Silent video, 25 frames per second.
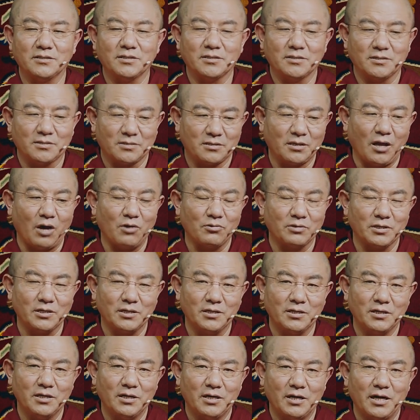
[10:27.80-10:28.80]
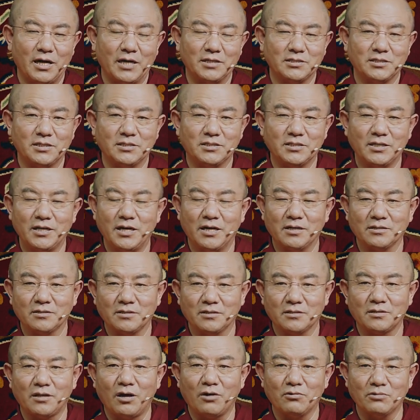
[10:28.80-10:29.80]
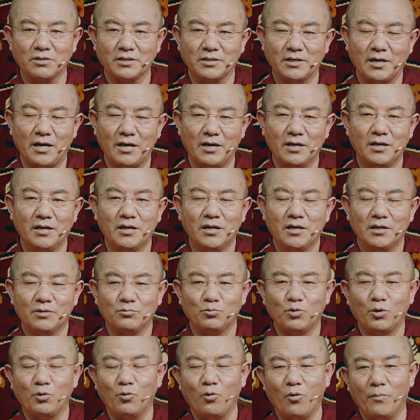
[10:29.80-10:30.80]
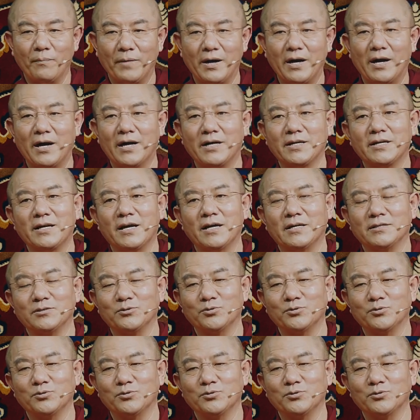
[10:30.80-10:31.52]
have uh, a glimpse of the